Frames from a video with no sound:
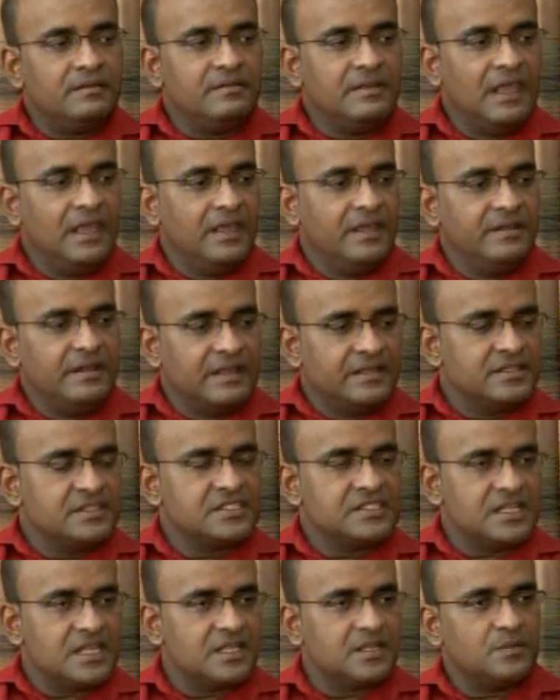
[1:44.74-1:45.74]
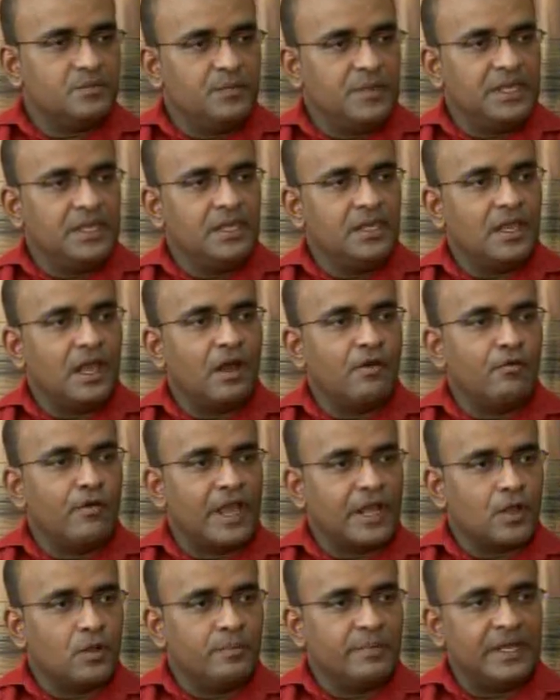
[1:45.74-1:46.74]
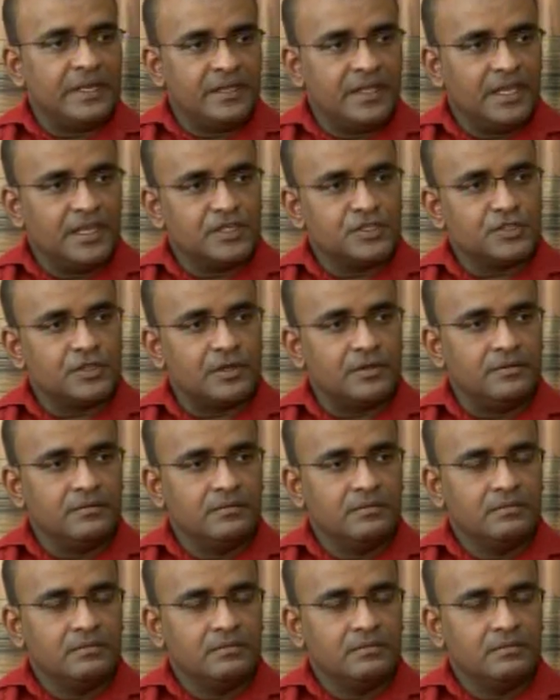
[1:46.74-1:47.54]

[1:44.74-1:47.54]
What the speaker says: They then sent me a recommendation